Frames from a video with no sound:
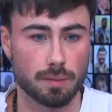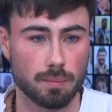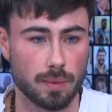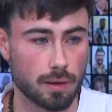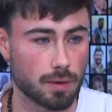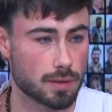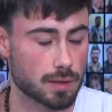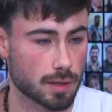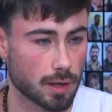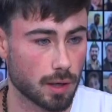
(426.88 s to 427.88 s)

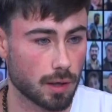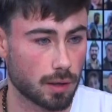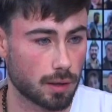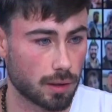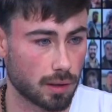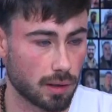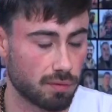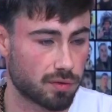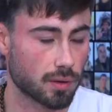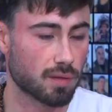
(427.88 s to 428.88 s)
meters
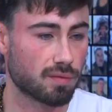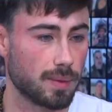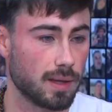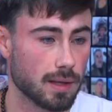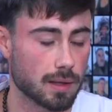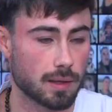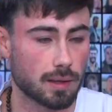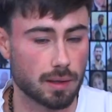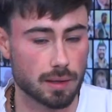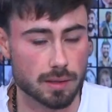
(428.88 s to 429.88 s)
in front of me
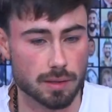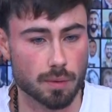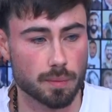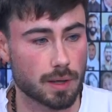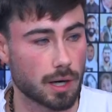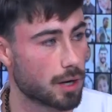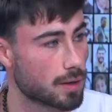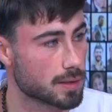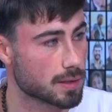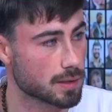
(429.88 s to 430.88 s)
some
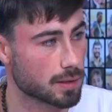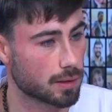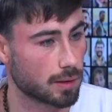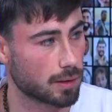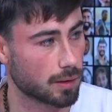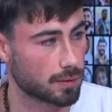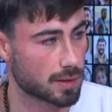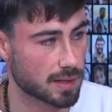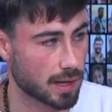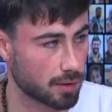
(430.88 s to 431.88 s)
cars on
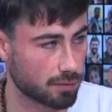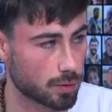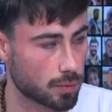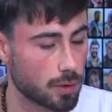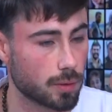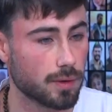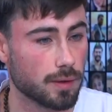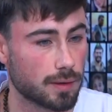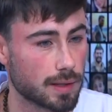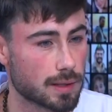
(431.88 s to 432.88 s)
the side of the
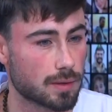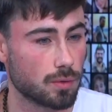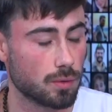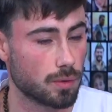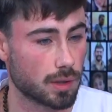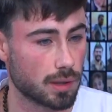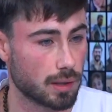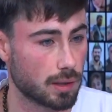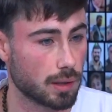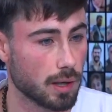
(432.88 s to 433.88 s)
road next
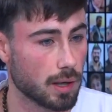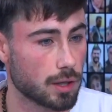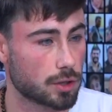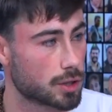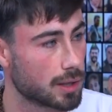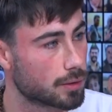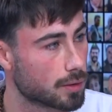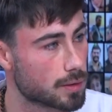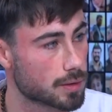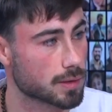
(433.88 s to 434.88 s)
to
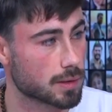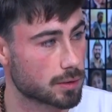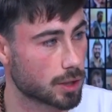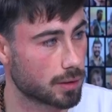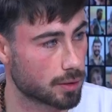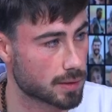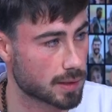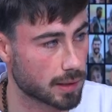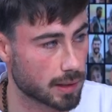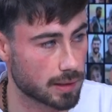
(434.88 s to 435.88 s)
shelters
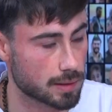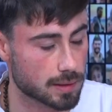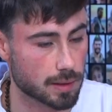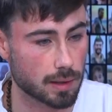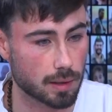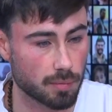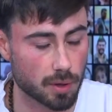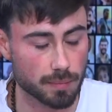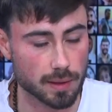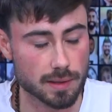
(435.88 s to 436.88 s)
against
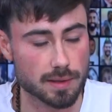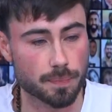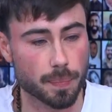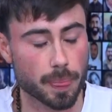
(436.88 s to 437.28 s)
bombings.